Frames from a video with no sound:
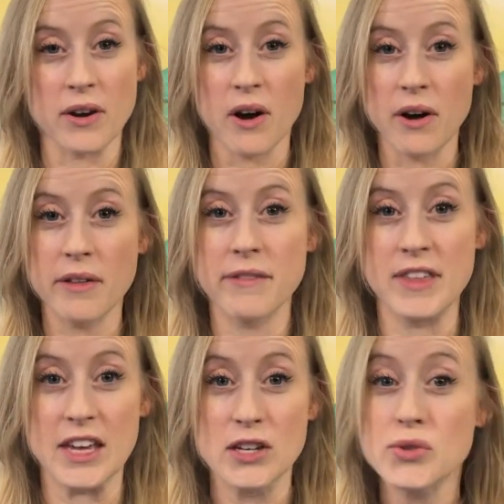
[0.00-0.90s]
all of
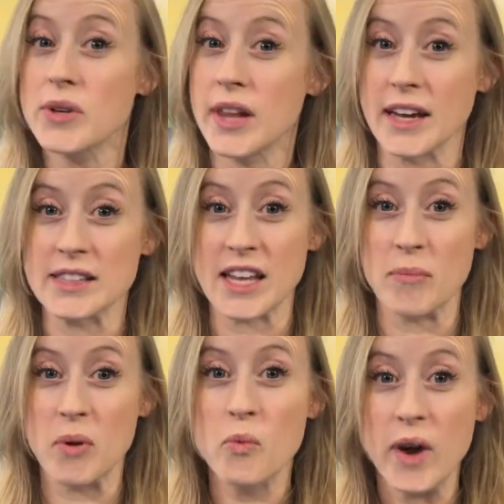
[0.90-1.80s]
the Israelites had
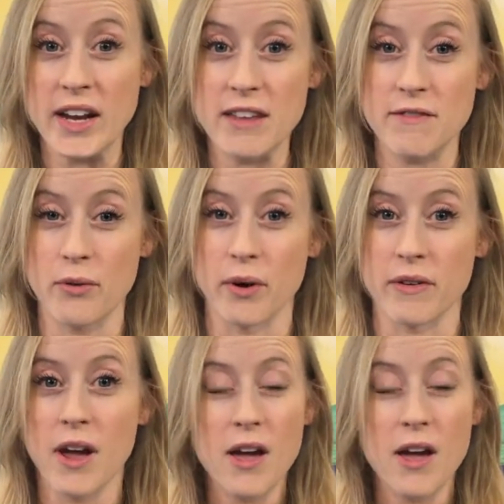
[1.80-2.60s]
been waiting for